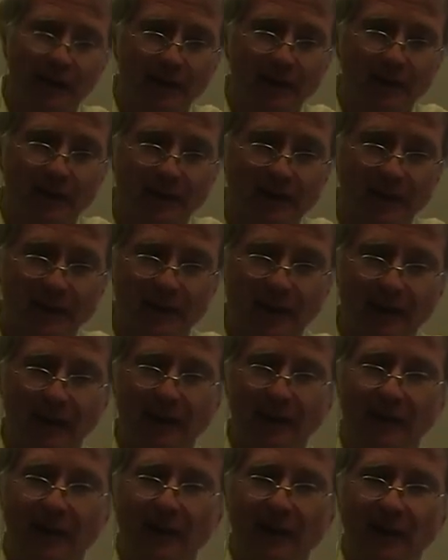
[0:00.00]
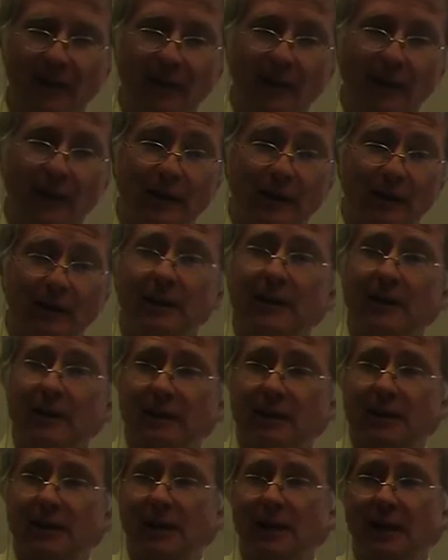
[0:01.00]
it interesting as a research
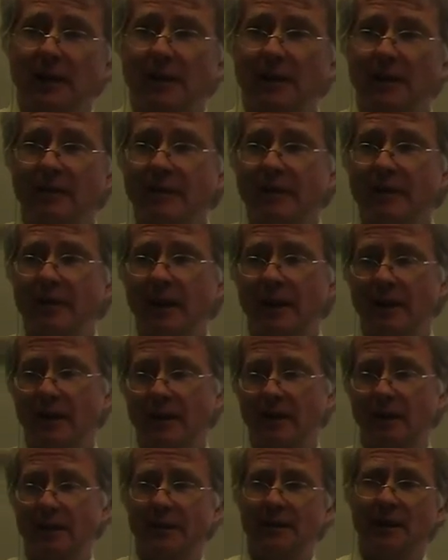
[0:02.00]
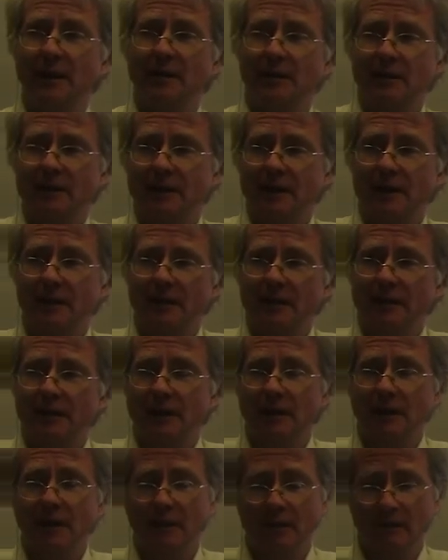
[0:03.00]
study, they can sequence someone's
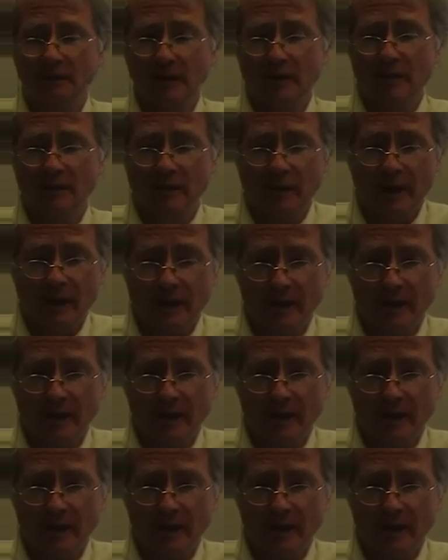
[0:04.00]
genome if